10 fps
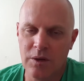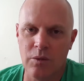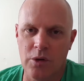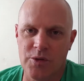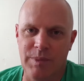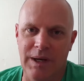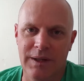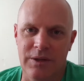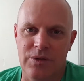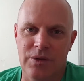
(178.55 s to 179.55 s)
roast
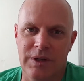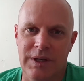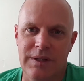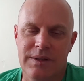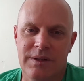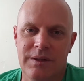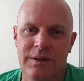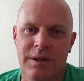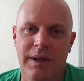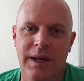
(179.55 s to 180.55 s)
barley to try and get
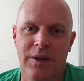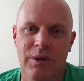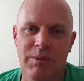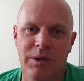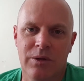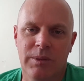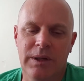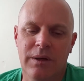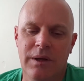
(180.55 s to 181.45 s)
the colour up a little bit,